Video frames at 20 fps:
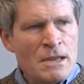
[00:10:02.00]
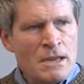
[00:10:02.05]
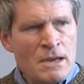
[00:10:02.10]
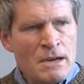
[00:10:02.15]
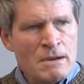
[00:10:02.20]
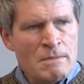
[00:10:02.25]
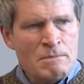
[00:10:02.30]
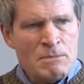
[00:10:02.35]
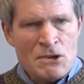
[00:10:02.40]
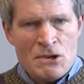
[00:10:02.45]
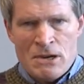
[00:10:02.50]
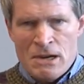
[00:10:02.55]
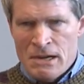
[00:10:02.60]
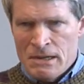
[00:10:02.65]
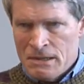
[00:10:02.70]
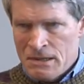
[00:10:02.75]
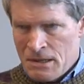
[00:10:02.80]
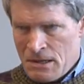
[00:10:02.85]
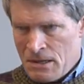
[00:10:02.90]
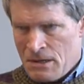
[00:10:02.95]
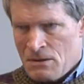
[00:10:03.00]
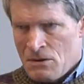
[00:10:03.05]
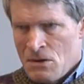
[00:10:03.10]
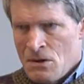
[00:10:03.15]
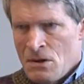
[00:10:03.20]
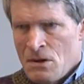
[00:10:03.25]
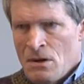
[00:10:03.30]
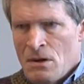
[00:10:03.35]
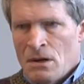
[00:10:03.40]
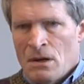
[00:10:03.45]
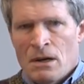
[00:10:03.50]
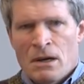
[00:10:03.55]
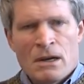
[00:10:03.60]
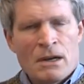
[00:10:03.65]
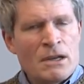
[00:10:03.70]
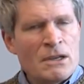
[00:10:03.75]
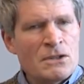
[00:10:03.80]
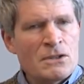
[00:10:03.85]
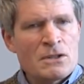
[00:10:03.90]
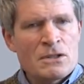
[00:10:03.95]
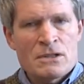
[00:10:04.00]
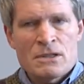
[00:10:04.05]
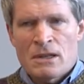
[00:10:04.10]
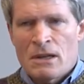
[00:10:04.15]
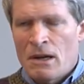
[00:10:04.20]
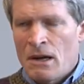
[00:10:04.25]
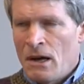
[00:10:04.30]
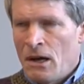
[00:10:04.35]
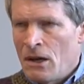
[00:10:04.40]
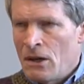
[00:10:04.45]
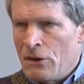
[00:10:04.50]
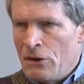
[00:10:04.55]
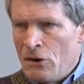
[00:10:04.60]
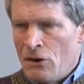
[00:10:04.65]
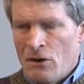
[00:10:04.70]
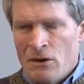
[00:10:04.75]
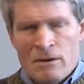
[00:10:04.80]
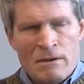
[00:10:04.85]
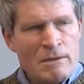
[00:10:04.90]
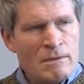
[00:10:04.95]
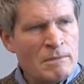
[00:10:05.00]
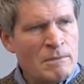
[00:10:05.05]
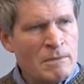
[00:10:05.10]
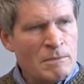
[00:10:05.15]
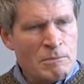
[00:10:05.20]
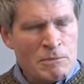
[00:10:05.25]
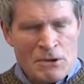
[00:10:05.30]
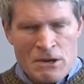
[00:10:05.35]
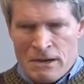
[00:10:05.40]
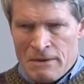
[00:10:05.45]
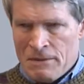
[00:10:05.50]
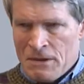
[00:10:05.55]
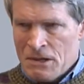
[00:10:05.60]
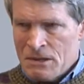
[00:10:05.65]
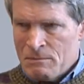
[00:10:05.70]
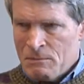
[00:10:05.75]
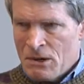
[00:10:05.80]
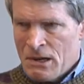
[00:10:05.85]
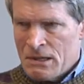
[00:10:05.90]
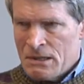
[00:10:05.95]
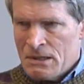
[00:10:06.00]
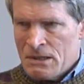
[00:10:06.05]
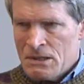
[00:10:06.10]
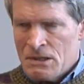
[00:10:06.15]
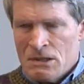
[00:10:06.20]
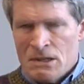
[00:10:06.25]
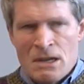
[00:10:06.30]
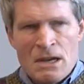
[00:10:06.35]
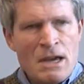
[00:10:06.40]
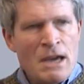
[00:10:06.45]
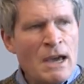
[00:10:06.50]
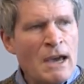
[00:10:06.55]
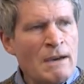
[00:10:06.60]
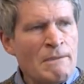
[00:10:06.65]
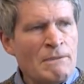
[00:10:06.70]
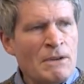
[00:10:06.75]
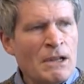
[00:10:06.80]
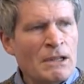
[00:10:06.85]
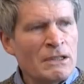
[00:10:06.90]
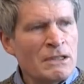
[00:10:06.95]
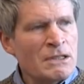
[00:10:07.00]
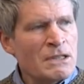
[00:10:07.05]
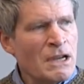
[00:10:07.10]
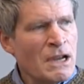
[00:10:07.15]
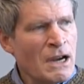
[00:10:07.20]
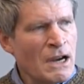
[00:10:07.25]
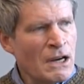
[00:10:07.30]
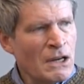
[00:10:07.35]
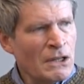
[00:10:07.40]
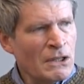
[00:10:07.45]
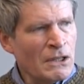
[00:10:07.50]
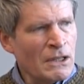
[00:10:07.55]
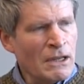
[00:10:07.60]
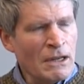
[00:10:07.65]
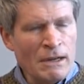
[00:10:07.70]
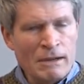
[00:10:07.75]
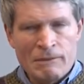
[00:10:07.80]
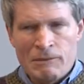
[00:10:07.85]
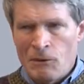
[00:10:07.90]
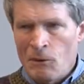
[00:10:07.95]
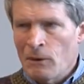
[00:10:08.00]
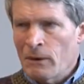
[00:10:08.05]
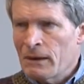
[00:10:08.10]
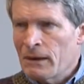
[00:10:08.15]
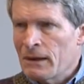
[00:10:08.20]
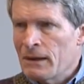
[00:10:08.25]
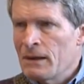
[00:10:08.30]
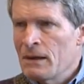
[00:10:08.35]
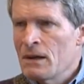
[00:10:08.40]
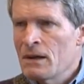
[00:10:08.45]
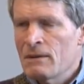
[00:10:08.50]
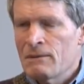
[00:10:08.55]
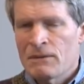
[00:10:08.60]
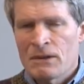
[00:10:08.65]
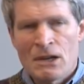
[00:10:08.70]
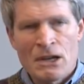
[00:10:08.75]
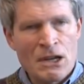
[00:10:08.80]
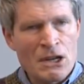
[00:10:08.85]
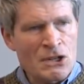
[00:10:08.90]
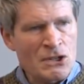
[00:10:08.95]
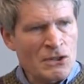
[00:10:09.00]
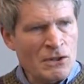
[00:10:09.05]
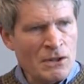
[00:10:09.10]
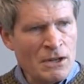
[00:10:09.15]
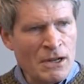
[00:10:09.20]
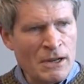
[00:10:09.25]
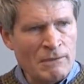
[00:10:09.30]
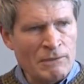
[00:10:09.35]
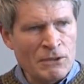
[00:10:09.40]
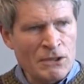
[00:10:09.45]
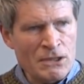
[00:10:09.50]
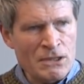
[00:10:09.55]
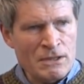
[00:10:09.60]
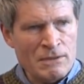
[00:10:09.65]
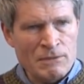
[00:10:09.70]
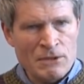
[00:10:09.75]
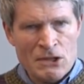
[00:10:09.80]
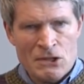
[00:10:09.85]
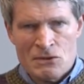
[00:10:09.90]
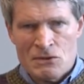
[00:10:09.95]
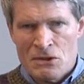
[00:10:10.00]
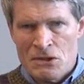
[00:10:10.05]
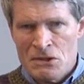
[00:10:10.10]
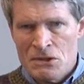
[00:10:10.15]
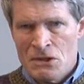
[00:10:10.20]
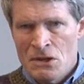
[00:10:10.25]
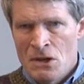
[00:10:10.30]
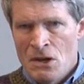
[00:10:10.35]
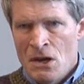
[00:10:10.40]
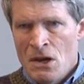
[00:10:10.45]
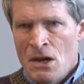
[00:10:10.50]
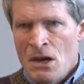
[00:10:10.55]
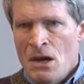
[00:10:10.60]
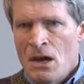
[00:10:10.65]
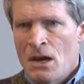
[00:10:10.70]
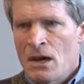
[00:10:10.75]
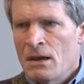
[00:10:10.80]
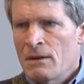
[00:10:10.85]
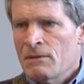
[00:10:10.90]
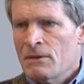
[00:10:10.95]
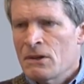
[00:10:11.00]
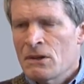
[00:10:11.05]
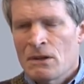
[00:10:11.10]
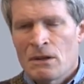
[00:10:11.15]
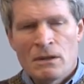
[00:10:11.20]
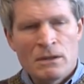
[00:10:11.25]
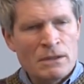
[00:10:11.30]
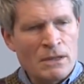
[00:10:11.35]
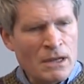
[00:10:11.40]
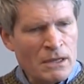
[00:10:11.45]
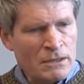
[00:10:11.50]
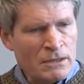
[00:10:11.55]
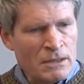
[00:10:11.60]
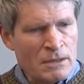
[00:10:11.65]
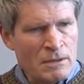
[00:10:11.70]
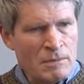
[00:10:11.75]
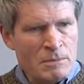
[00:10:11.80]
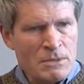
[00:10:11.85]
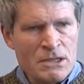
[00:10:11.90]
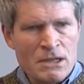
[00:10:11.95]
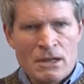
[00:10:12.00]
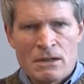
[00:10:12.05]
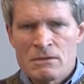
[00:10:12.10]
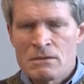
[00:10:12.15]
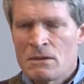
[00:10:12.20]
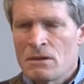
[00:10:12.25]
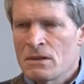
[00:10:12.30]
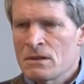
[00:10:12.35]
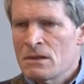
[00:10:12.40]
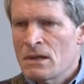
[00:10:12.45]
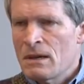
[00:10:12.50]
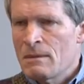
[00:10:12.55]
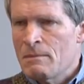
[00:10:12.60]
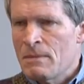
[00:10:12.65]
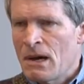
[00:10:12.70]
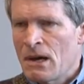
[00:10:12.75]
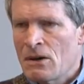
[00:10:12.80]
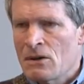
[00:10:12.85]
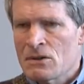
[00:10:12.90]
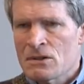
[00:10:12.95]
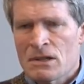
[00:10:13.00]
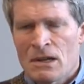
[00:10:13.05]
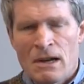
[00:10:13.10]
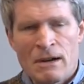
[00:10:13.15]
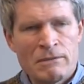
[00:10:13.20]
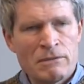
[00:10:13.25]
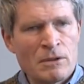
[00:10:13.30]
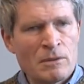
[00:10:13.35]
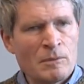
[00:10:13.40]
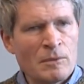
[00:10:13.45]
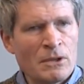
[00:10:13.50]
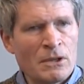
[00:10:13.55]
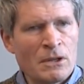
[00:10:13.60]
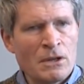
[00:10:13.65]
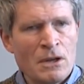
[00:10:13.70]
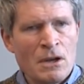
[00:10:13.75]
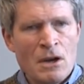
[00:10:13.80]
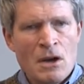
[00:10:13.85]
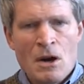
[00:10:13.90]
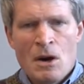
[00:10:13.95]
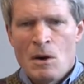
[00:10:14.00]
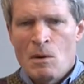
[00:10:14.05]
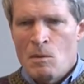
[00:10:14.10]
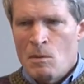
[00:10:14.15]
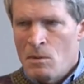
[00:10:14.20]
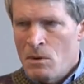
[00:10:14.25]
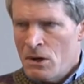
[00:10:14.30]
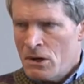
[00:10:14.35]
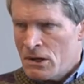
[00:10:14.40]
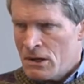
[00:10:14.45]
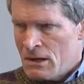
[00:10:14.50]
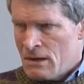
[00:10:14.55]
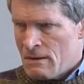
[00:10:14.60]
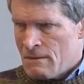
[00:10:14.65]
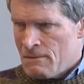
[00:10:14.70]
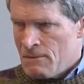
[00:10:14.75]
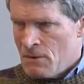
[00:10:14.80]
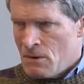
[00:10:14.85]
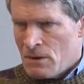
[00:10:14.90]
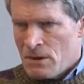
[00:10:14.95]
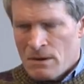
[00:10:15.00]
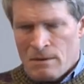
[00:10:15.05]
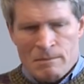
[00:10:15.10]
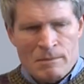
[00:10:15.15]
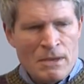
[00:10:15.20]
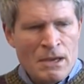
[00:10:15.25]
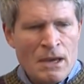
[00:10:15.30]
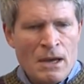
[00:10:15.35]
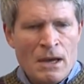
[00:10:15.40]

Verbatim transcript: the president. Uh, it's just that other previous presidents have voluntarily avoided financial conflicts of interest and have conducted themselves in the same manner as everyone working for them.